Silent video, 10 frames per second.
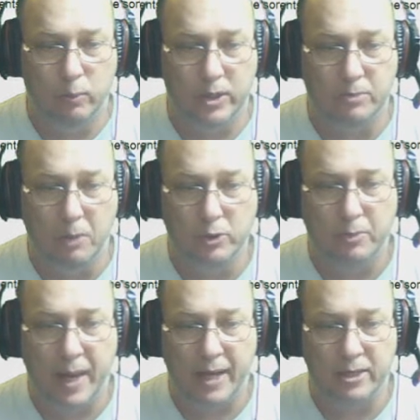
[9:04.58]
which most
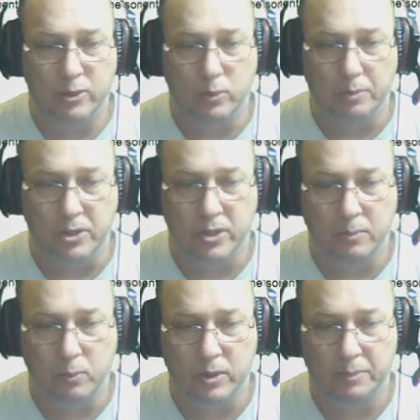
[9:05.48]
packages will be
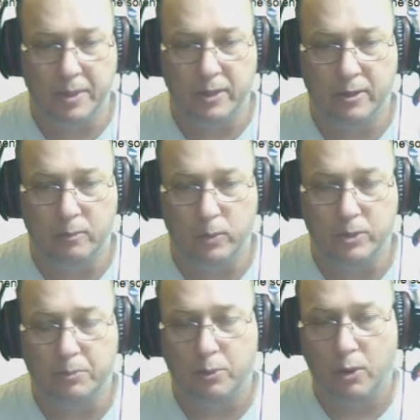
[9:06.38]
shipped will depend on
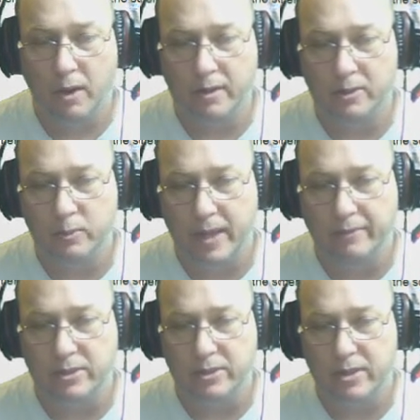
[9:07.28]
which products we have
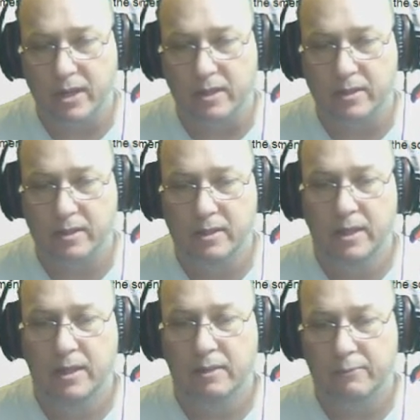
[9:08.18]
in stock
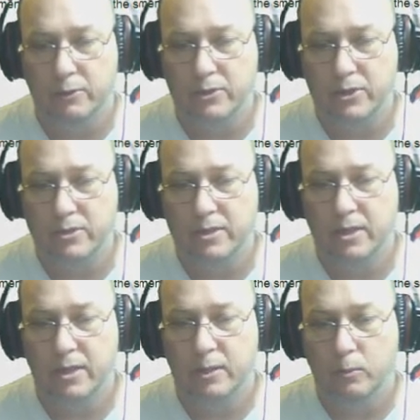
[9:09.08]
versus
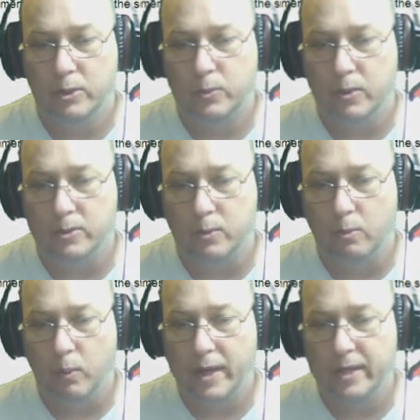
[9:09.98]
which ones we're
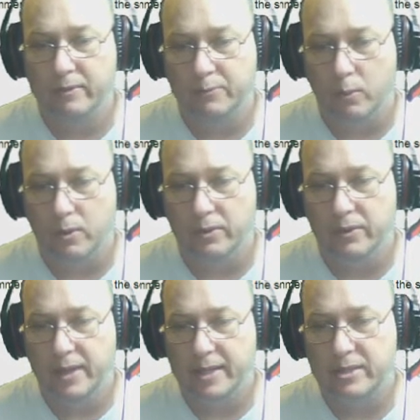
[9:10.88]
waiting for in the
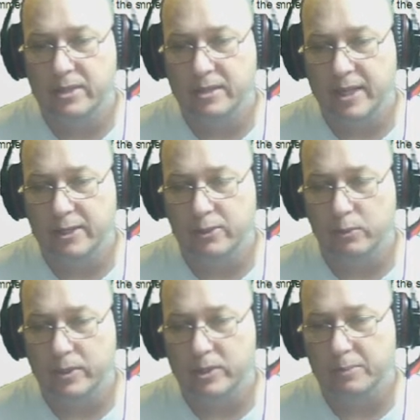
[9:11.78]
next container to
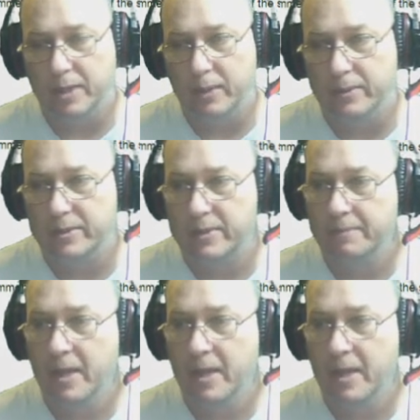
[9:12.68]
resupply with us.